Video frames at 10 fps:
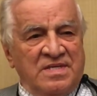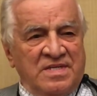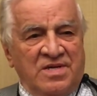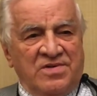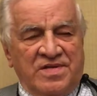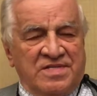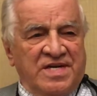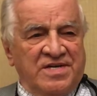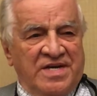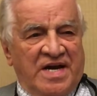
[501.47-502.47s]
you know, they'll
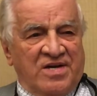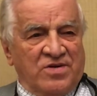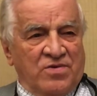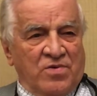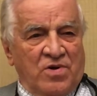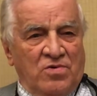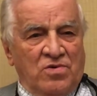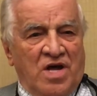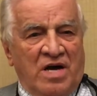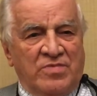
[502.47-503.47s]
tell you how to grow
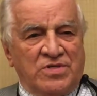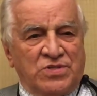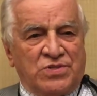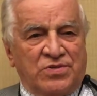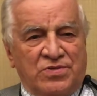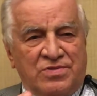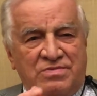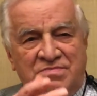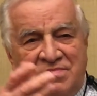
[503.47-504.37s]
llamas or